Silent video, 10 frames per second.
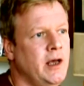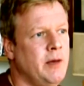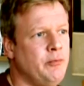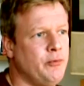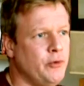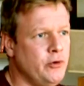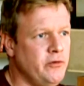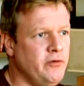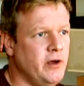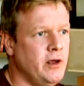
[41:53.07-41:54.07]
and
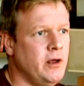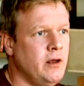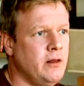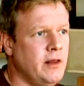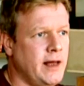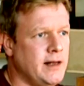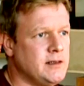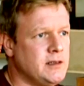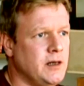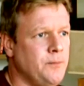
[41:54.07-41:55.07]
prove
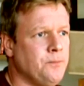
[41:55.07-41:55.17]
that